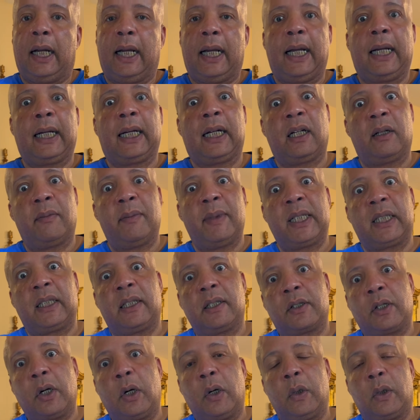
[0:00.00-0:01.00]
gotta make
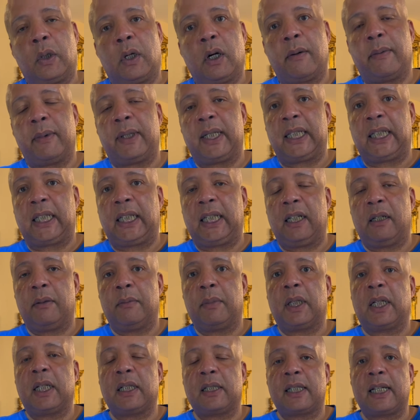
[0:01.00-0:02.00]
this whole garment again
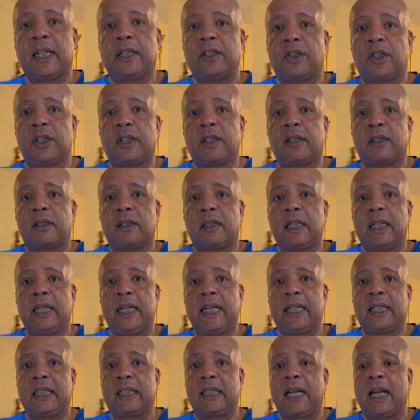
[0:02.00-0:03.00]
because I
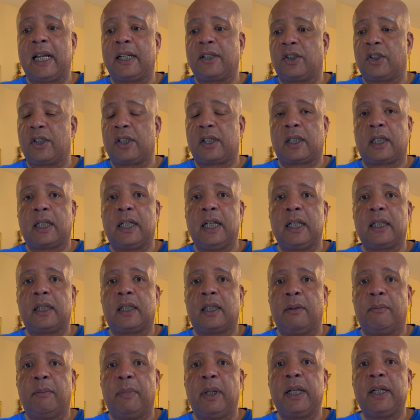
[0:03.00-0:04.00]
just cut
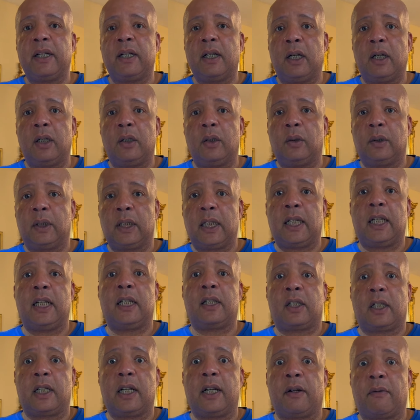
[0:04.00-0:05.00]
the buttonhole and
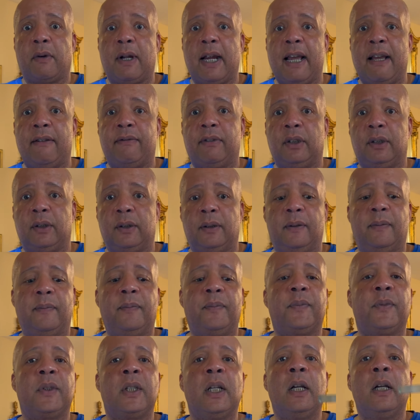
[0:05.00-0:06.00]
it's gonna ravel.
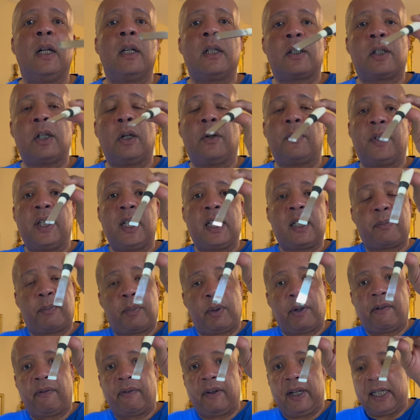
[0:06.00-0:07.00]
So this
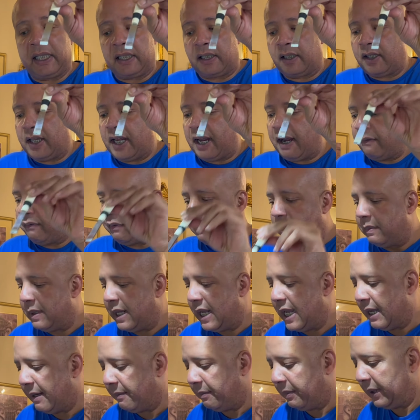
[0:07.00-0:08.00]
prevents that from
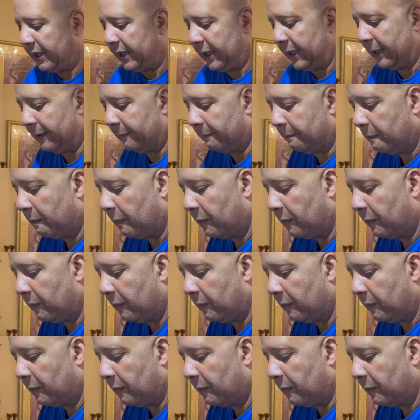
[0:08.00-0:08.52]
happening.